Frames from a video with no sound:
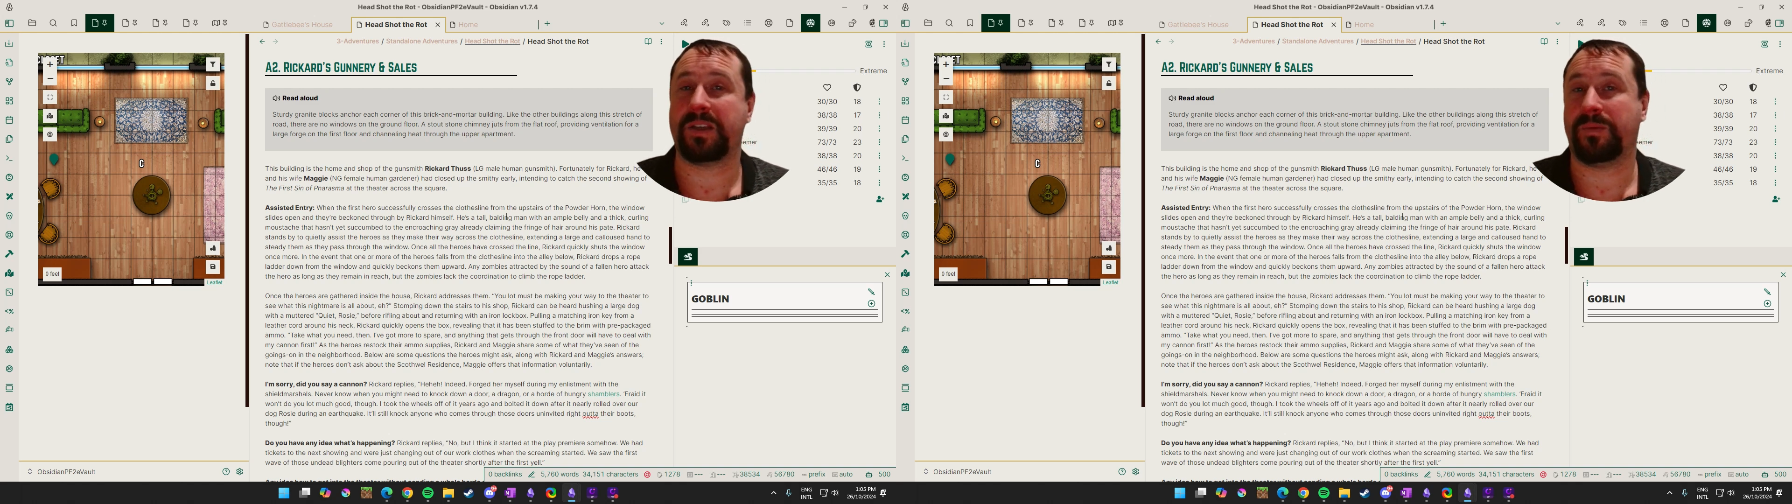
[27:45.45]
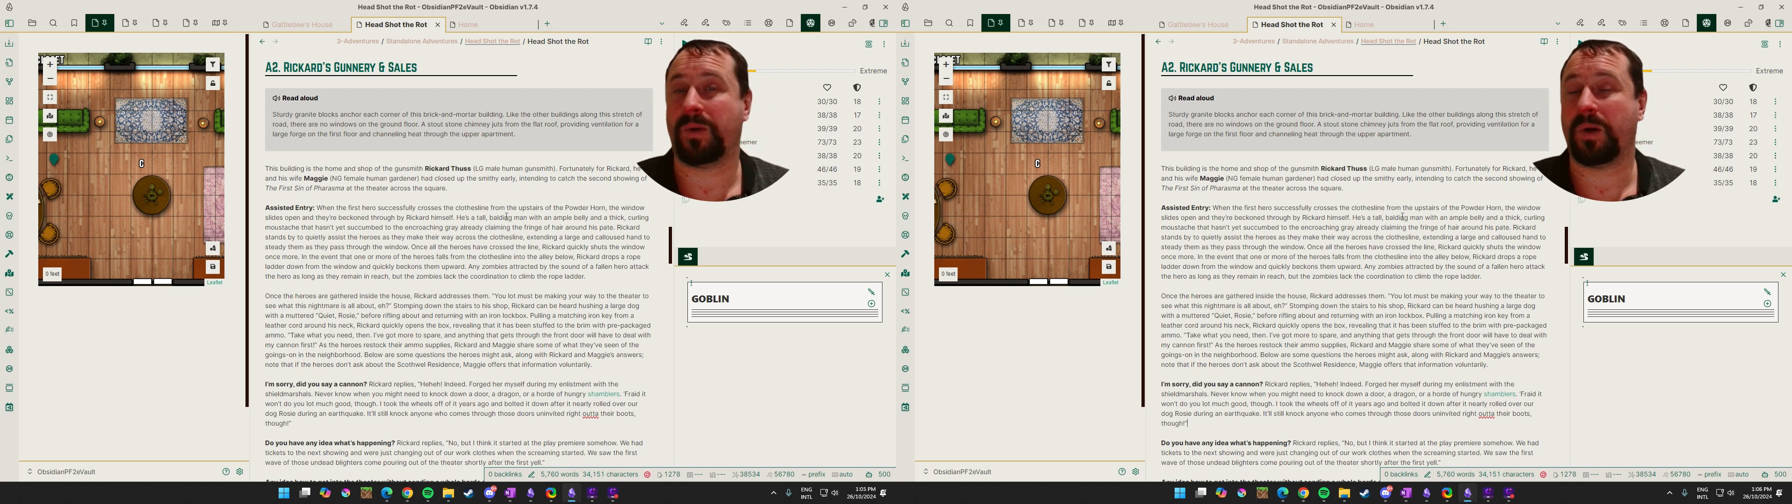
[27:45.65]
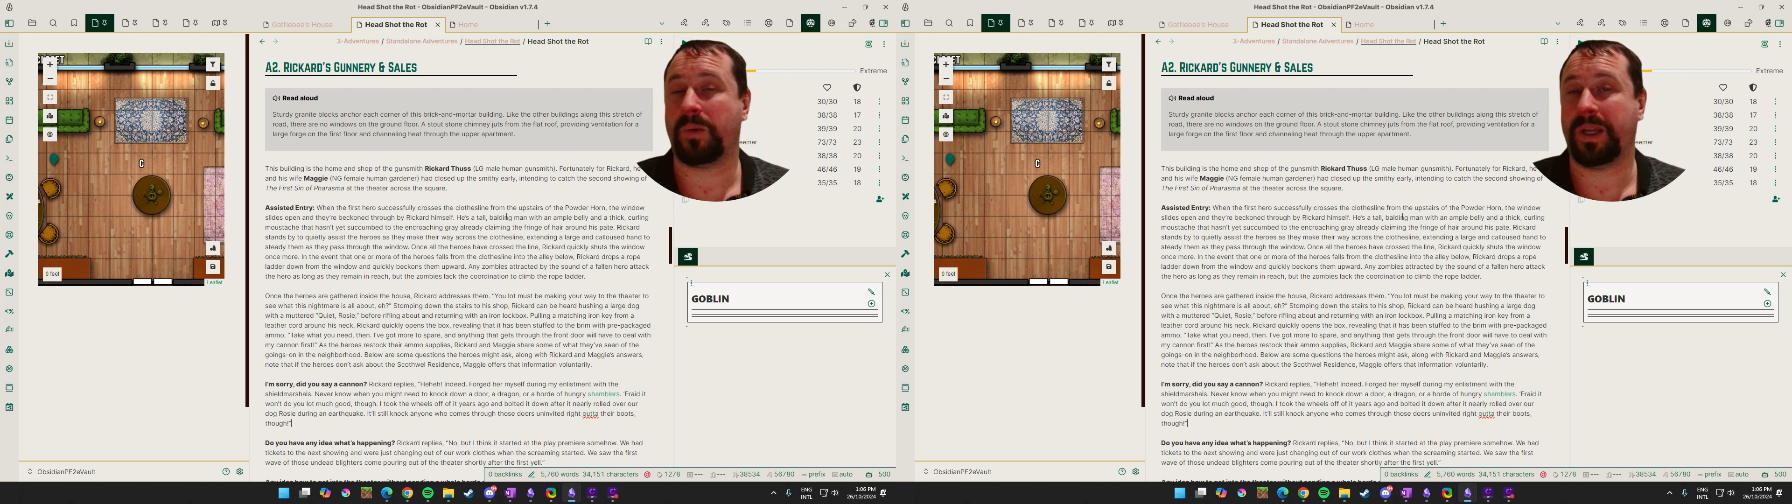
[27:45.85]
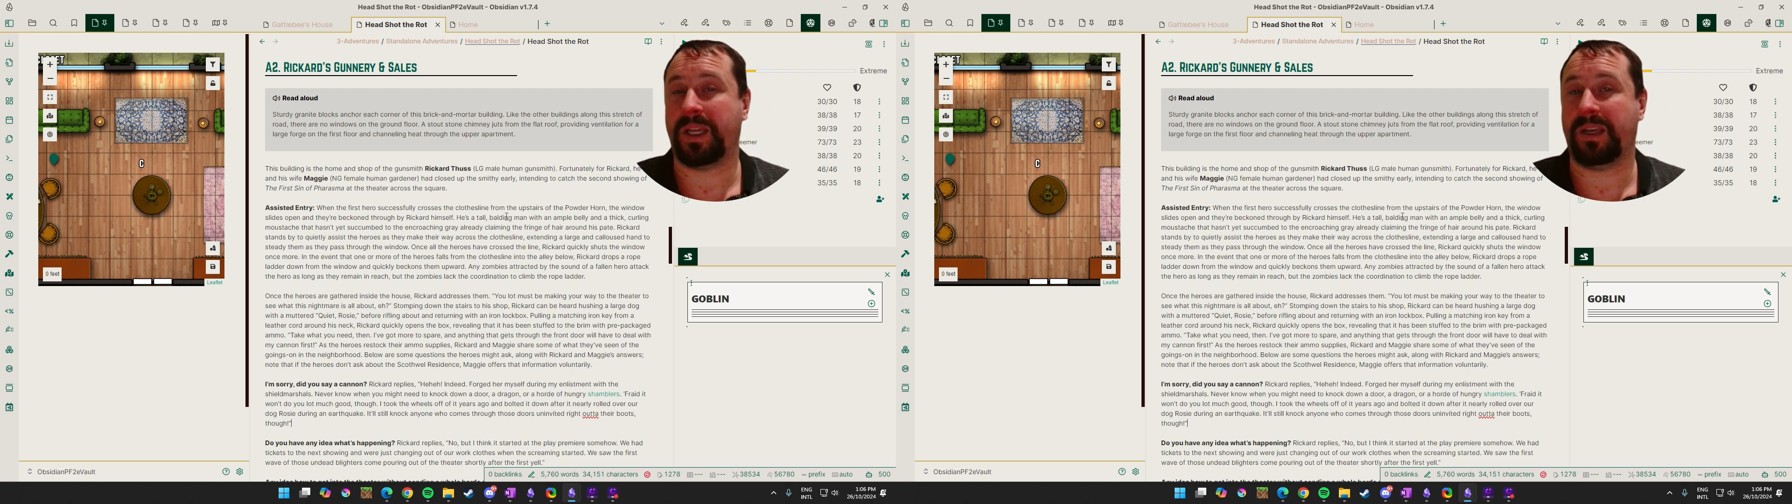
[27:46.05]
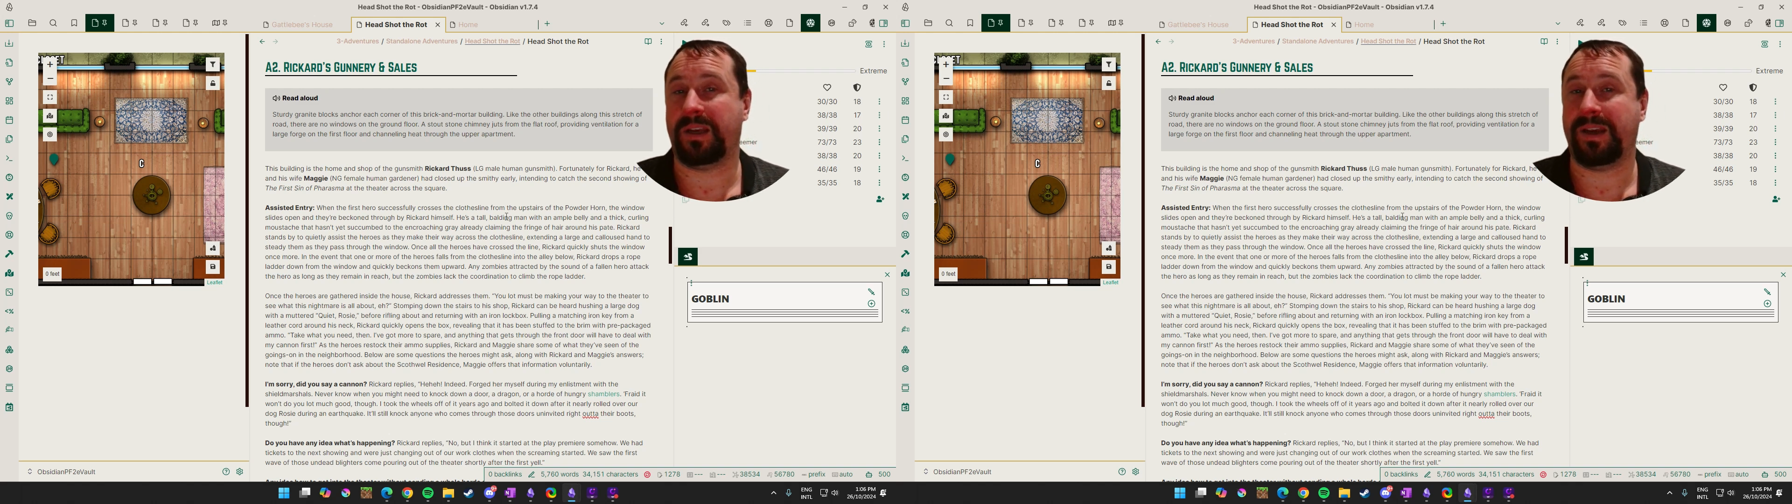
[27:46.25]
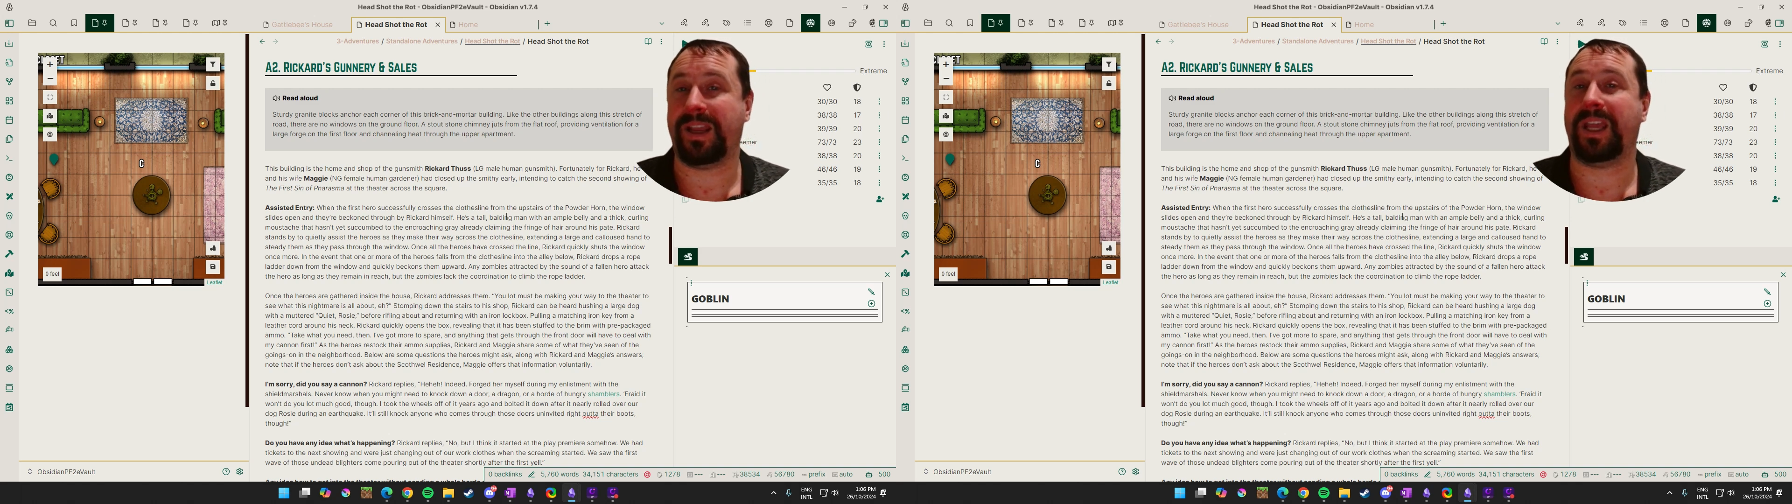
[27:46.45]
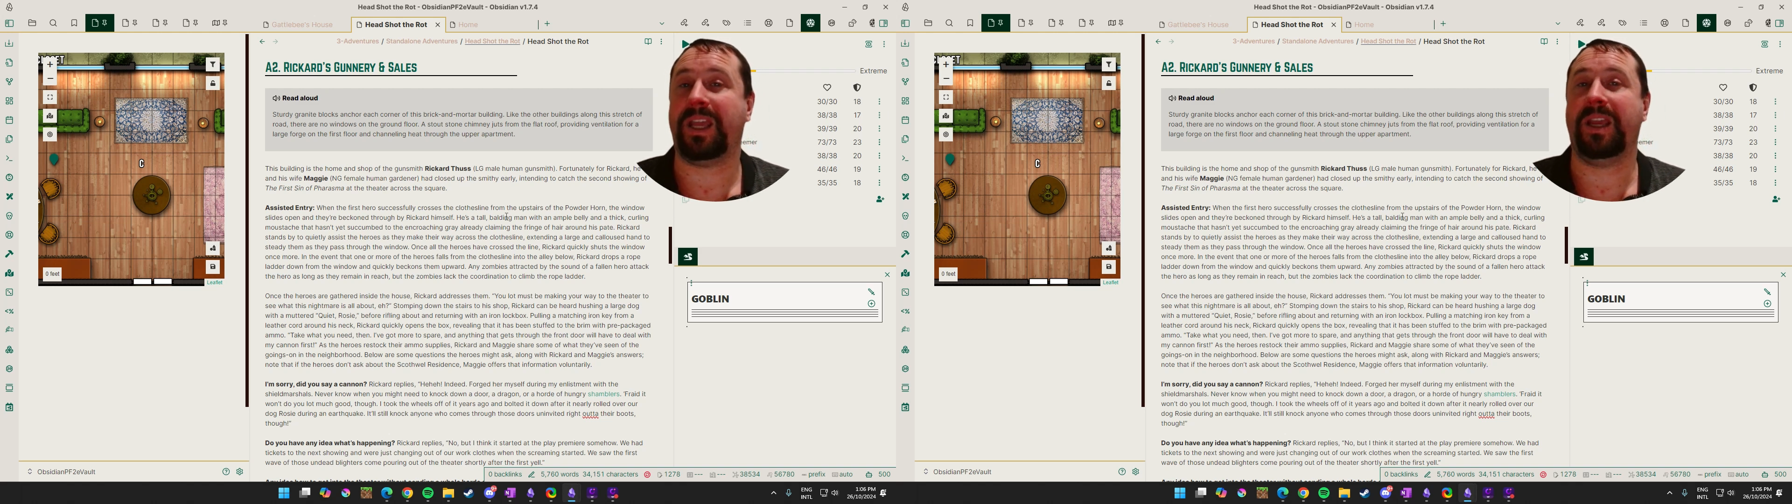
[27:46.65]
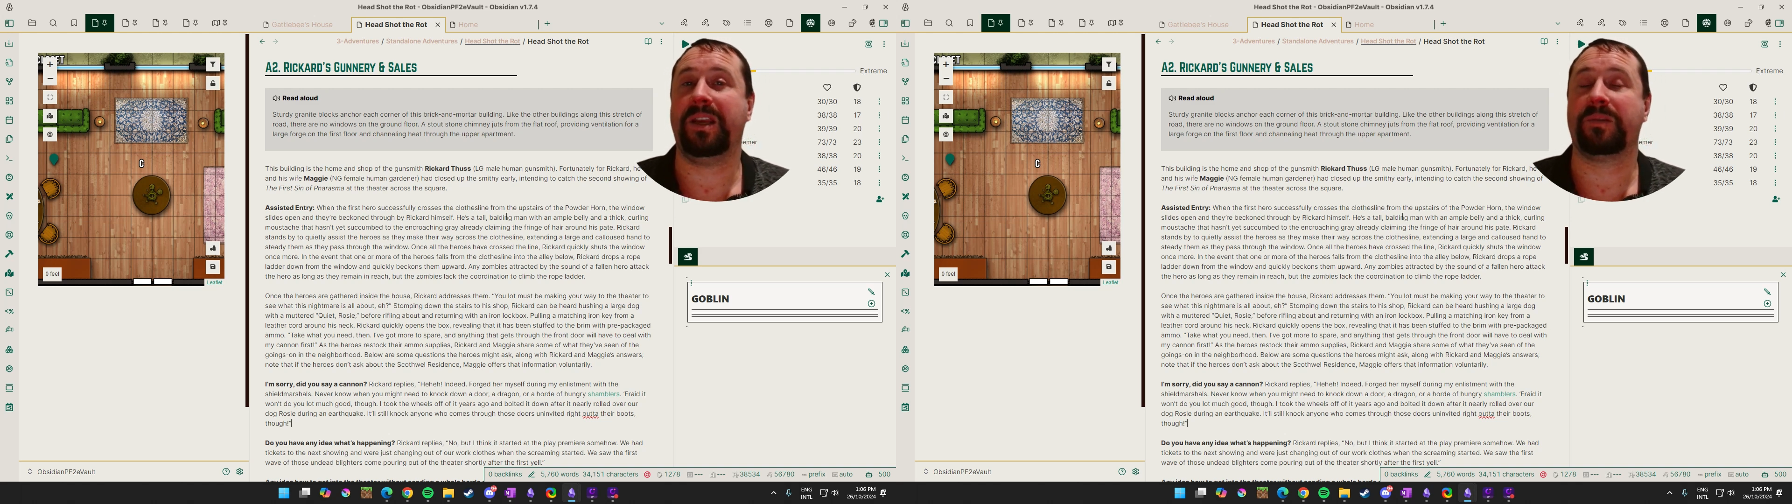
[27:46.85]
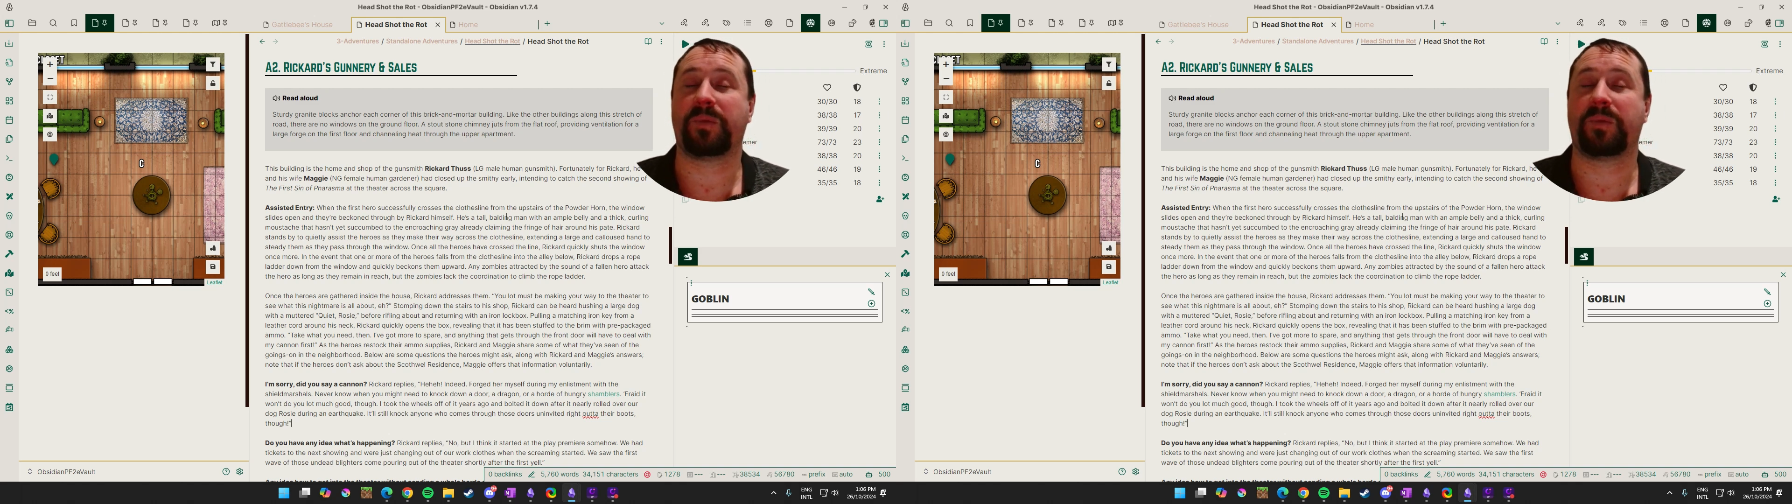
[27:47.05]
of what we need,